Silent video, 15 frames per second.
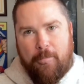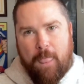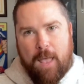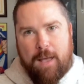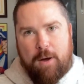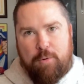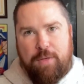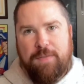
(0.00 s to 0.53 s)

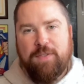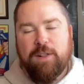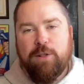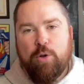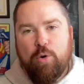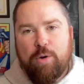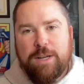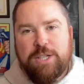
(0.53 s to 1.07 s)
or that the
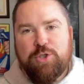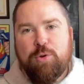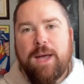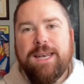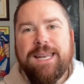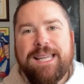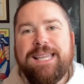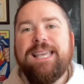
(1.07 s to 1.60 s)
Lord is
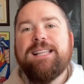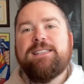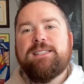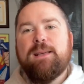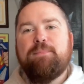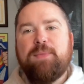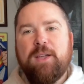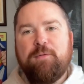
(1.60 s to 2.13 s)
trying to get
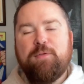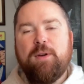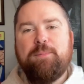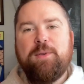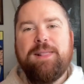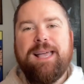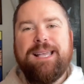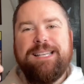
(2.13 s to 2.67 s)
something from you,
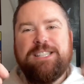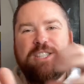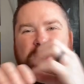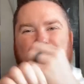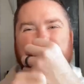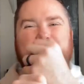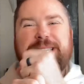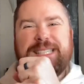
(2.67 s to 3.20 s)
like he's
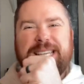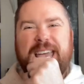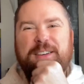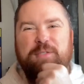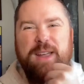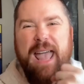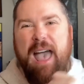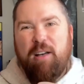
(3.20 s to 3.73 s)
squeezing
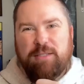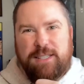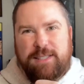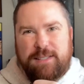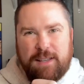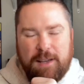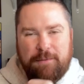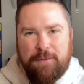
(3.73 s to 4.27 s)
every
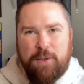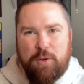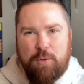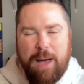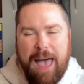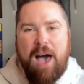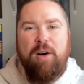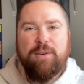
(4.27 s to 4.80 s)
ounce of you
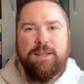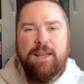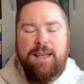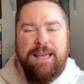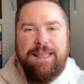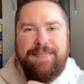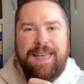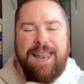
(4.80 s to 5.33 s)
out
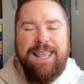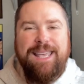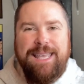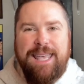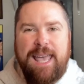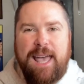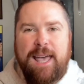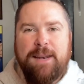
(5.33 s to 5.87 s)
that he
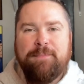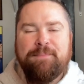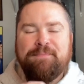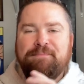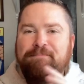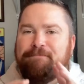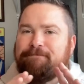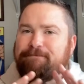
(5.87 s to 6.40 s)
can.
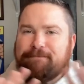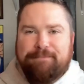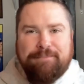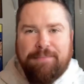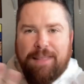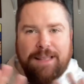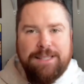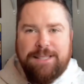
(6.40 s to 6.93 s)

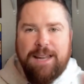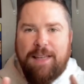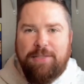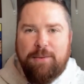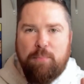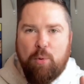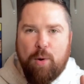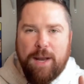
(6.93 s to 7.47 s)
It's not
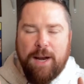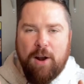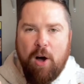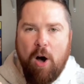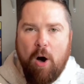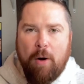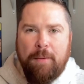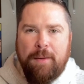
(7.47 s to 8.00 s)
the point at
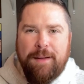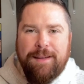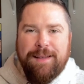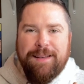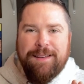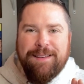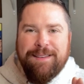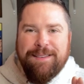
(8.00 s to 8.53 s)
all.
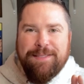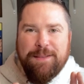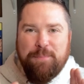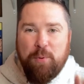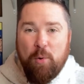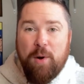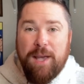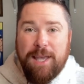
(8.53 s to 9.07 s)
The
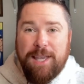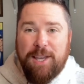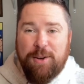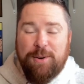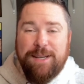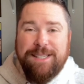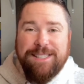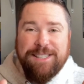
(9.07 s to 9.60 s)
point
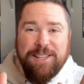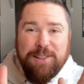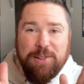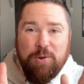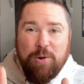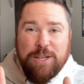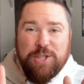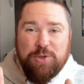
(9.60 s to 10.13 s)
here is the
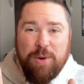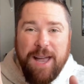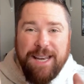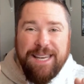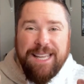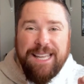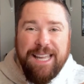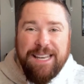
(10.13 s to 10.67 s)
Lord's trying
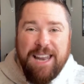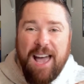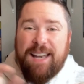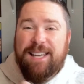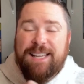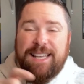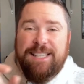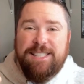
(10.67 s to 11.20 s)
to get, not
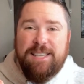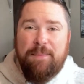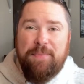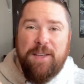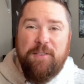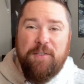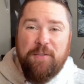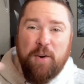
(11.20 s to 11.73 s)
to get
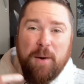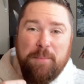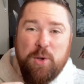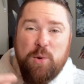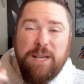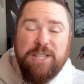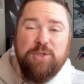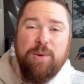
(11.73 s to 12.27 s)
something from you,
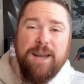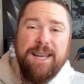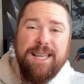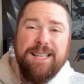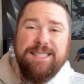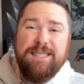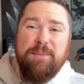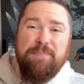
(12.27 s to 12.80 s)
he's trying to
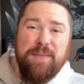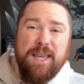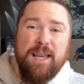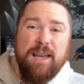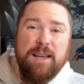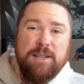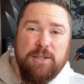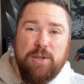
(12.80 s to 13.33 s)
get something
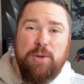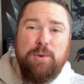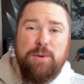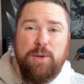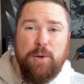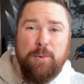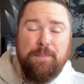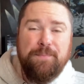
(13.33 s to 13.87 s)
to
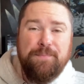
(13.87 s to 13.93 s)
you.